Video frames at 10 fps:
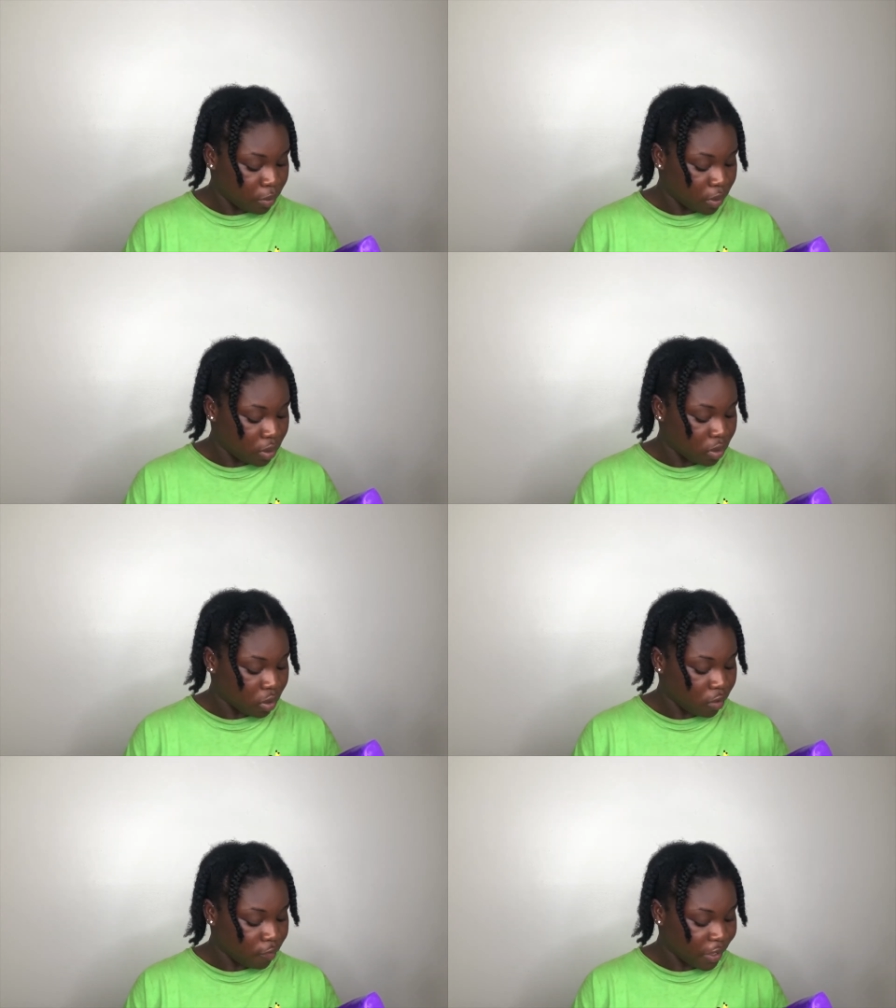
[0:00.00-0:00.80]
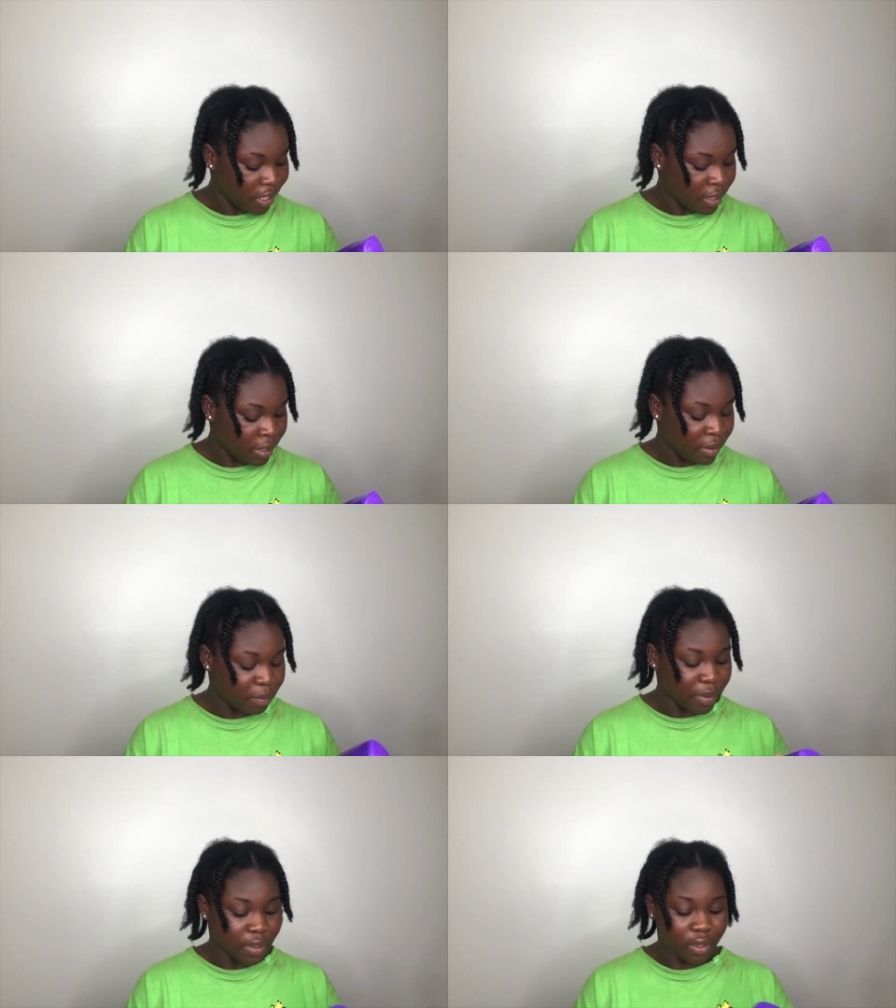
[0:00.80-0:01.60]
with sulfate in it
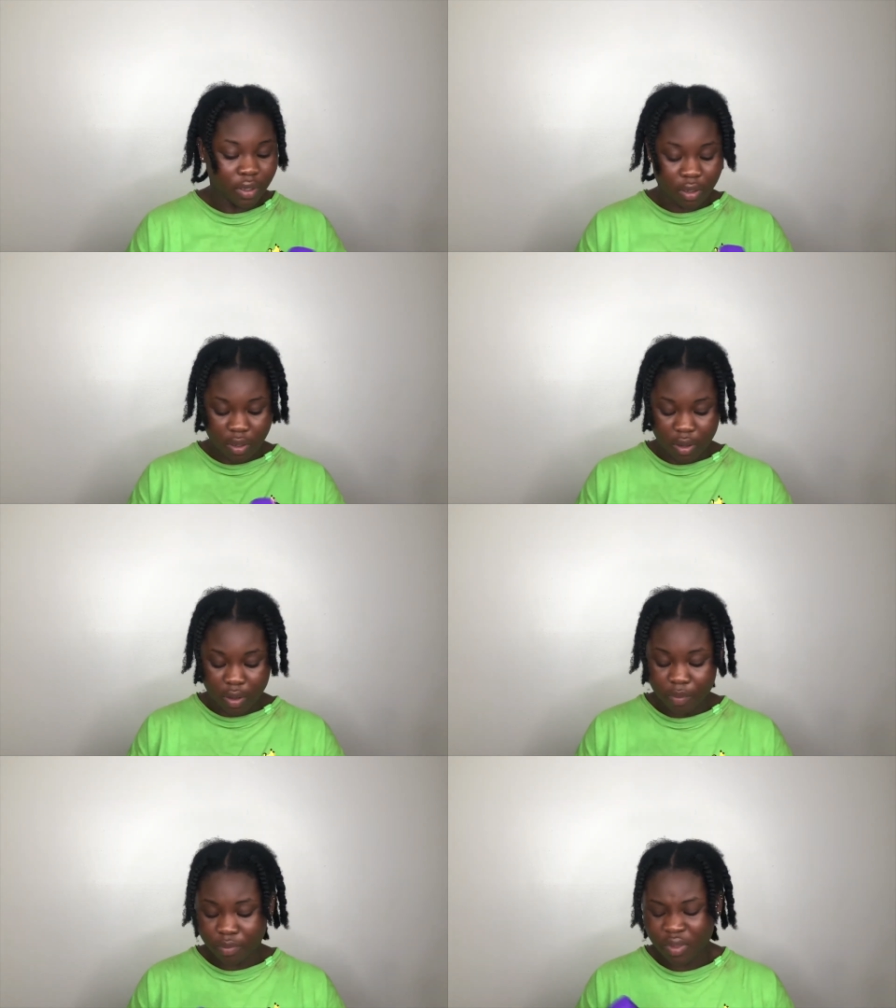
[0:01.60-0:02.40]
but um,